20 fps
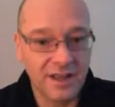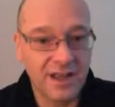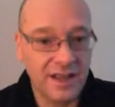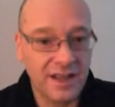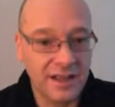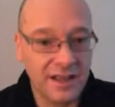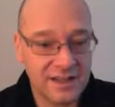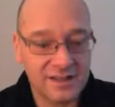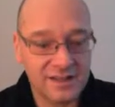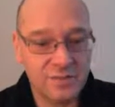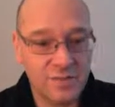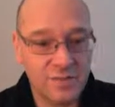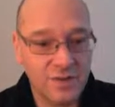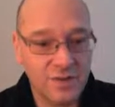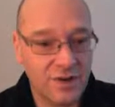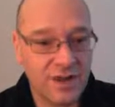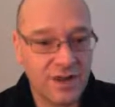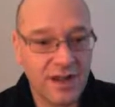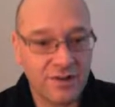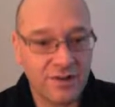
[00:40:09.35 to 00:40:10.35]
it does
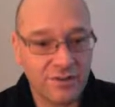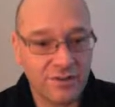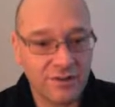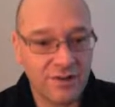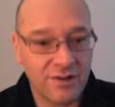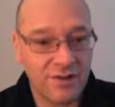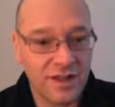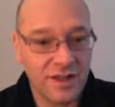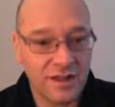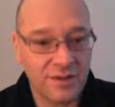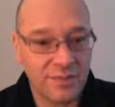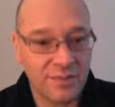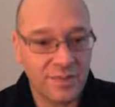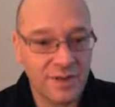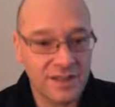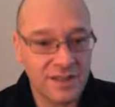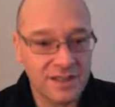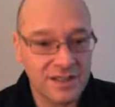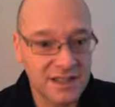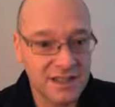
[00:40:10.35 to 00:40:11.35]
work out for a lot of
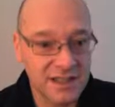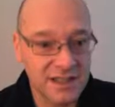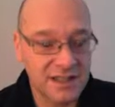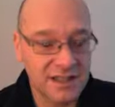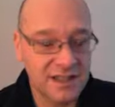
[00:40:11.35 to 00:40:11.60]
companies.